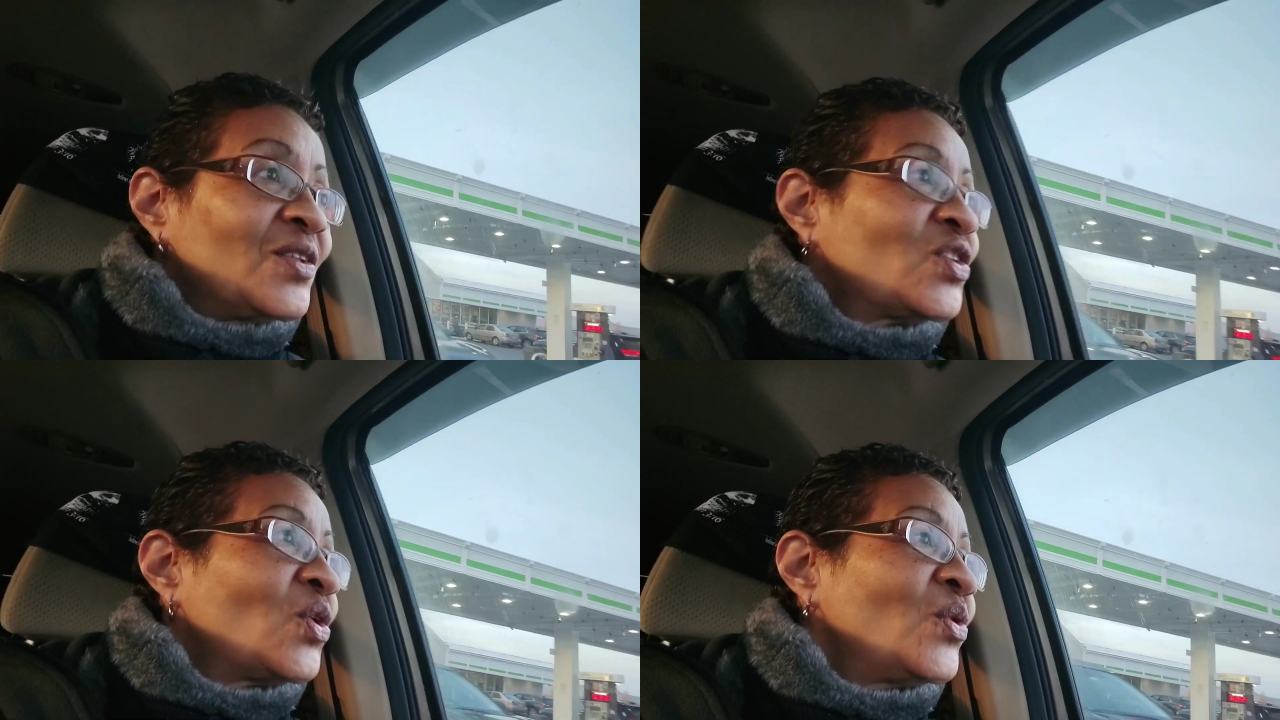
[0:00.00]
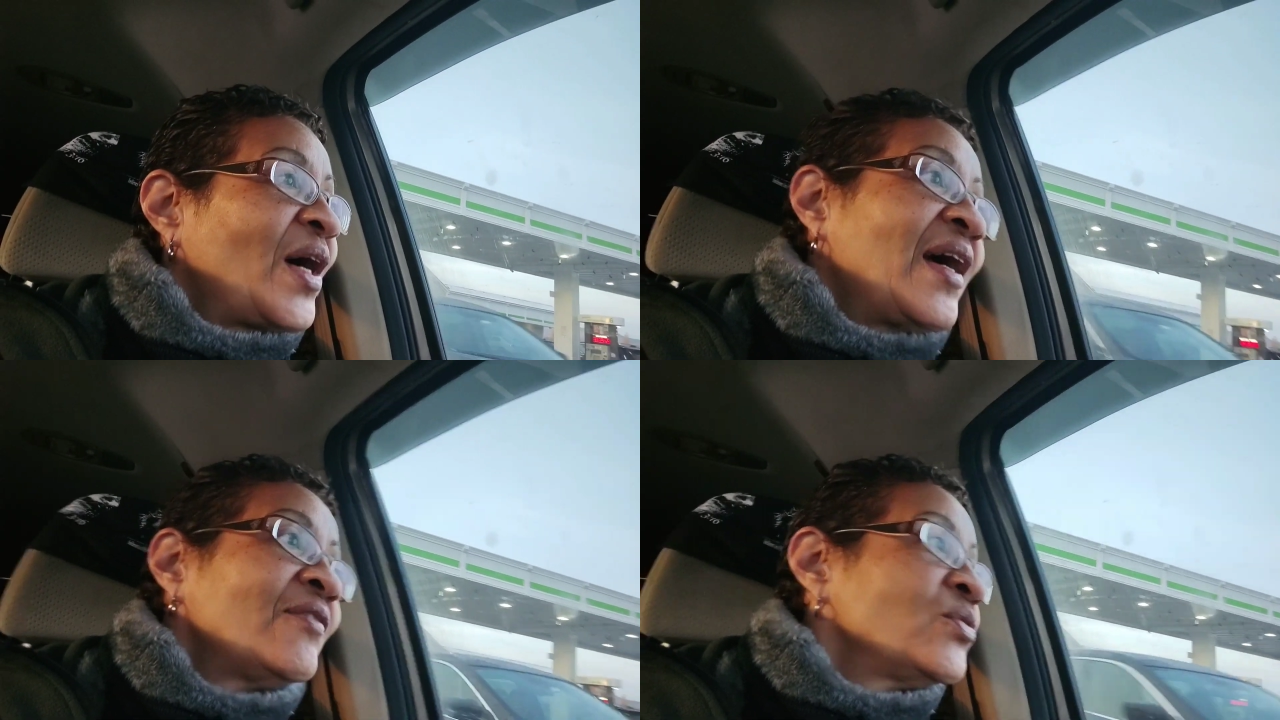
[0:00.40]
So
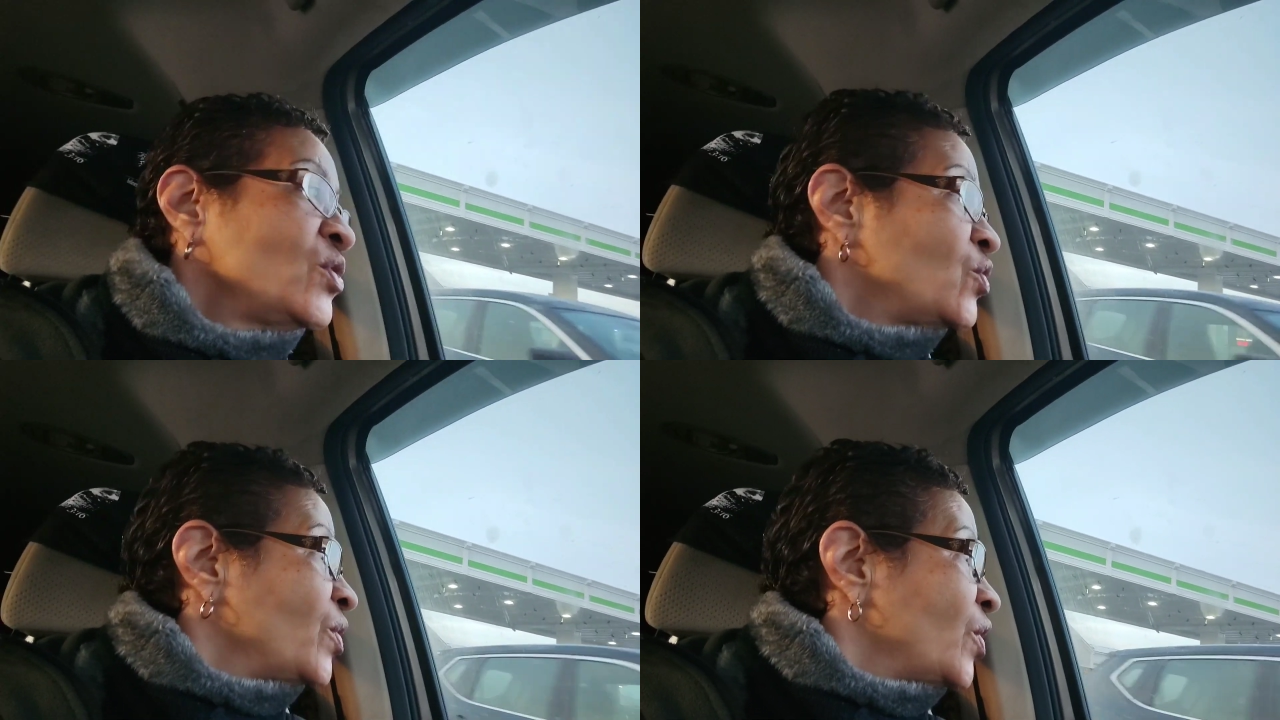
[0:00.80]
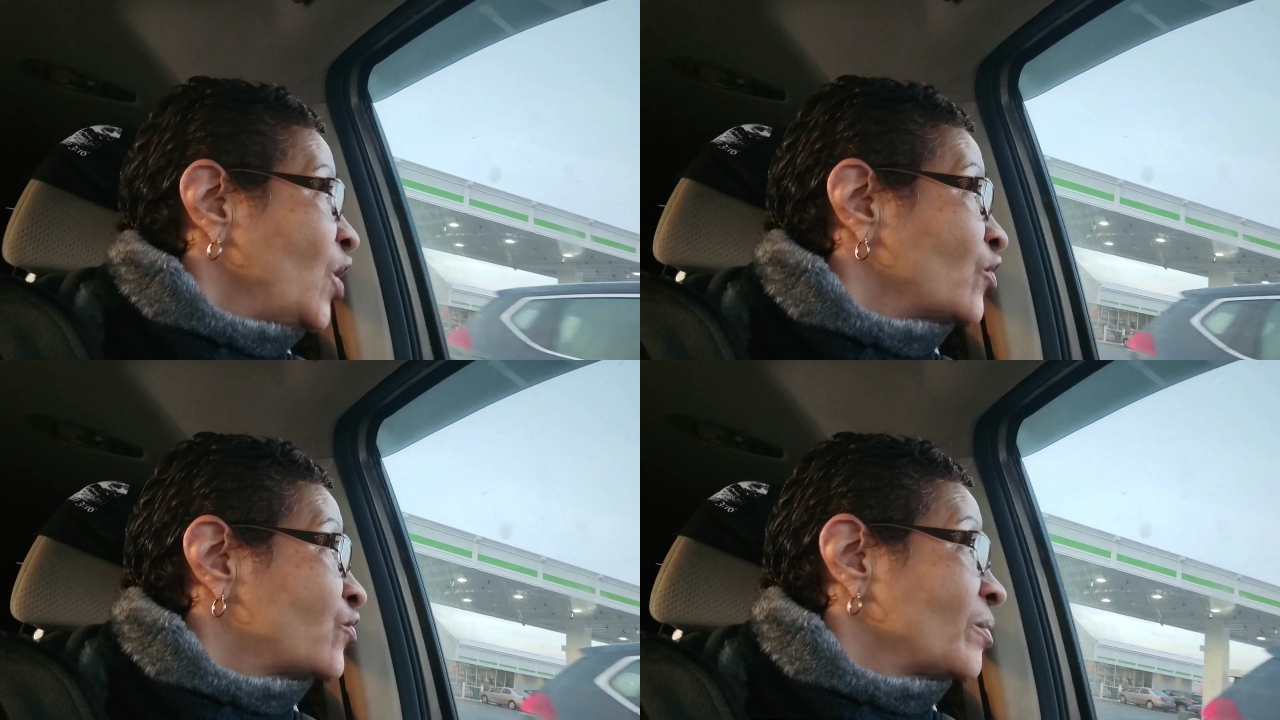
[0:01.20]
I have to enjoy a
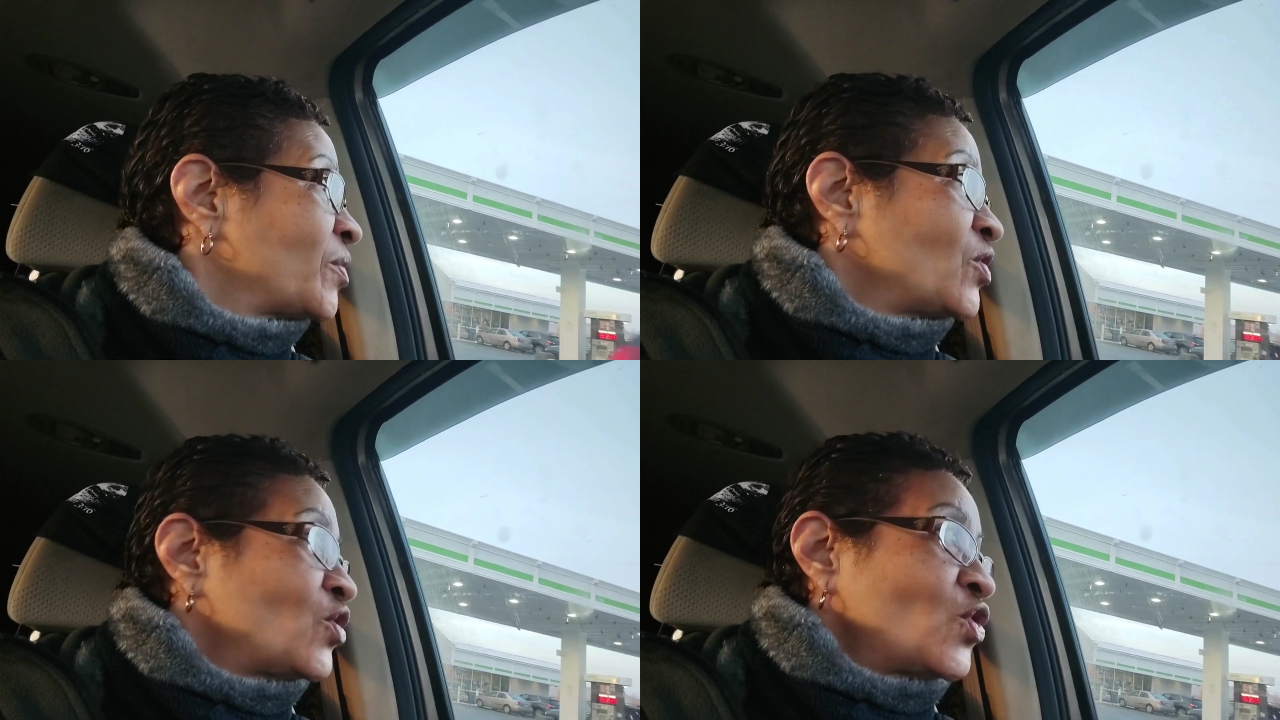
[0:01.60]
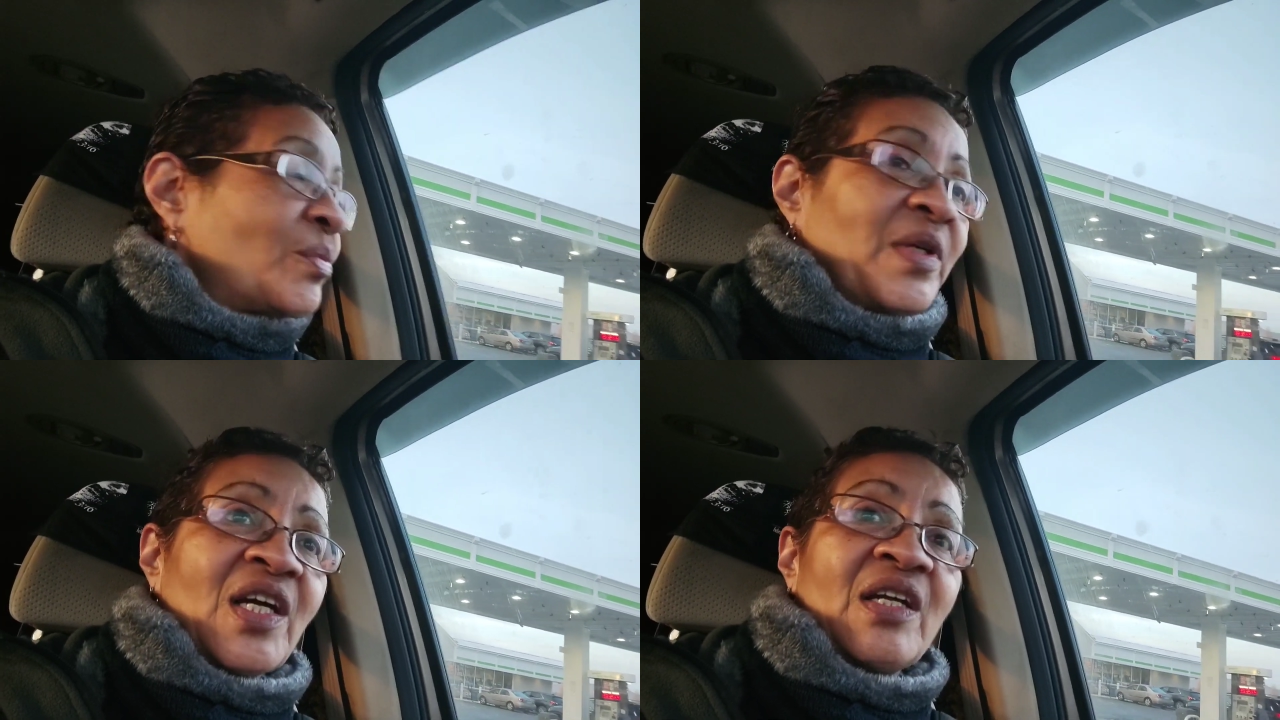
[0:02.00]
long trip because it
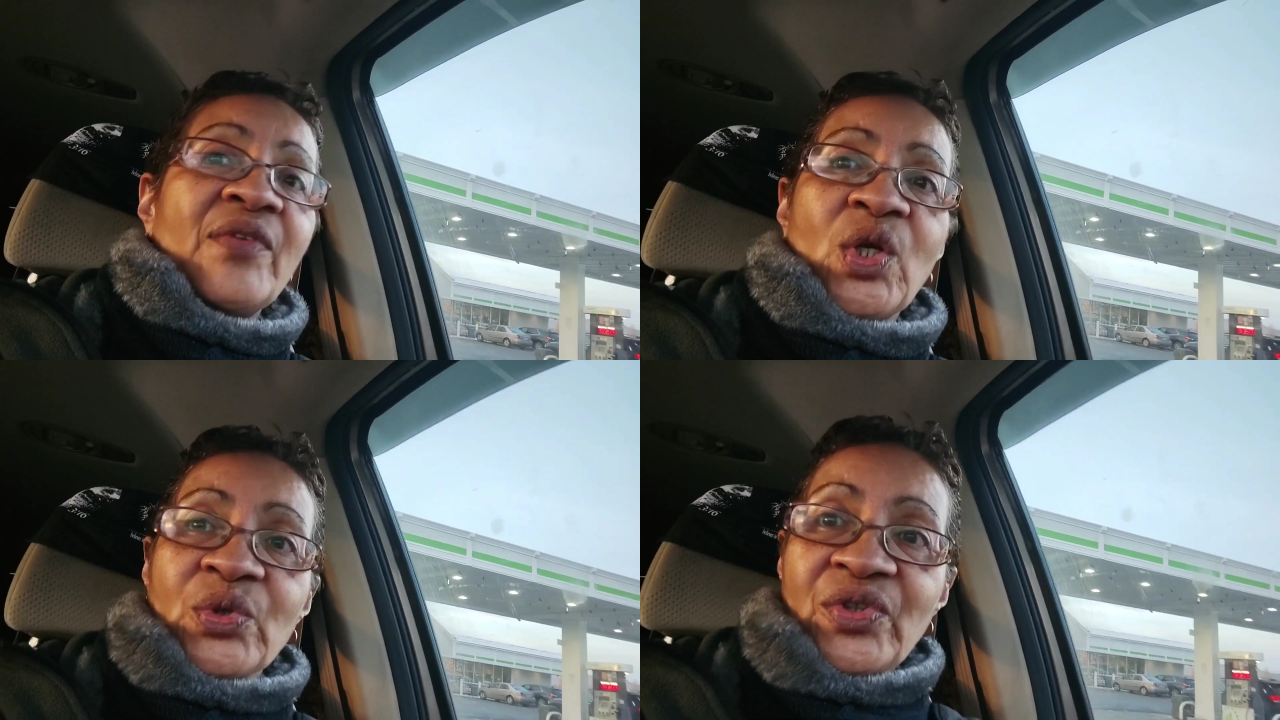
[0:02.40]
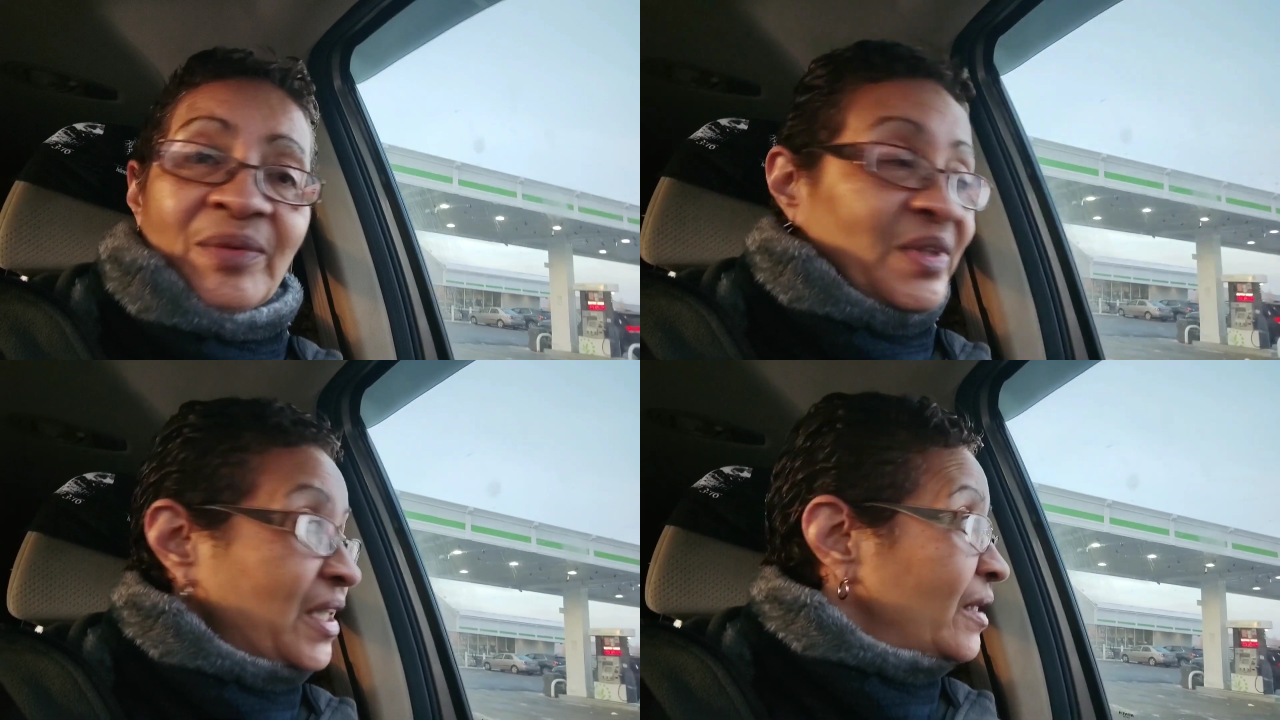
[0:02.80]
took me hell of a long
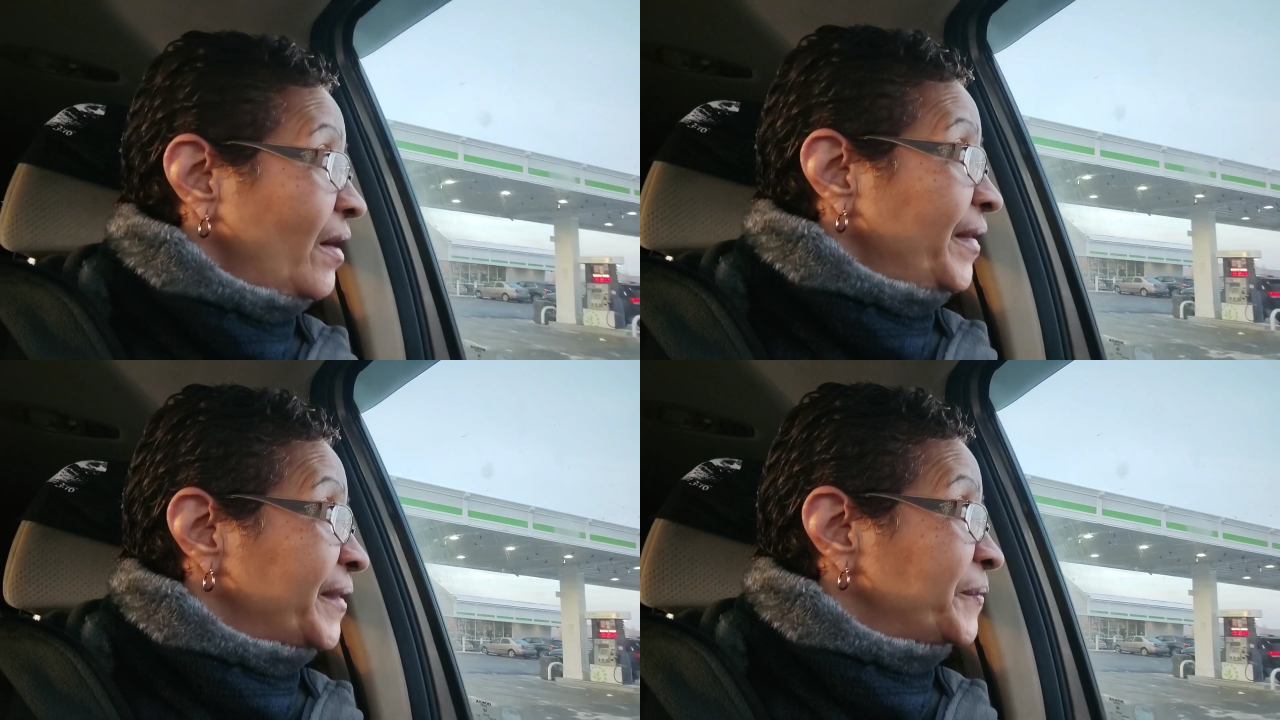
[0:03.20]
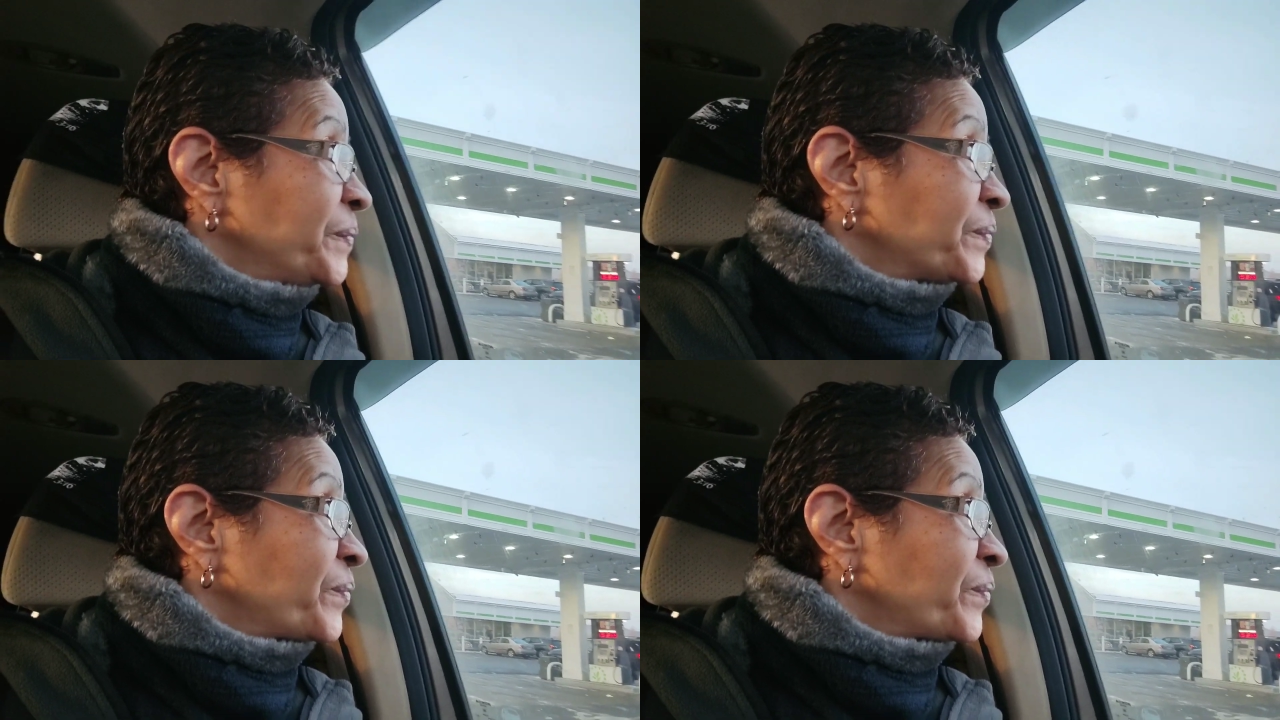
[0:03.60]
time to get out here.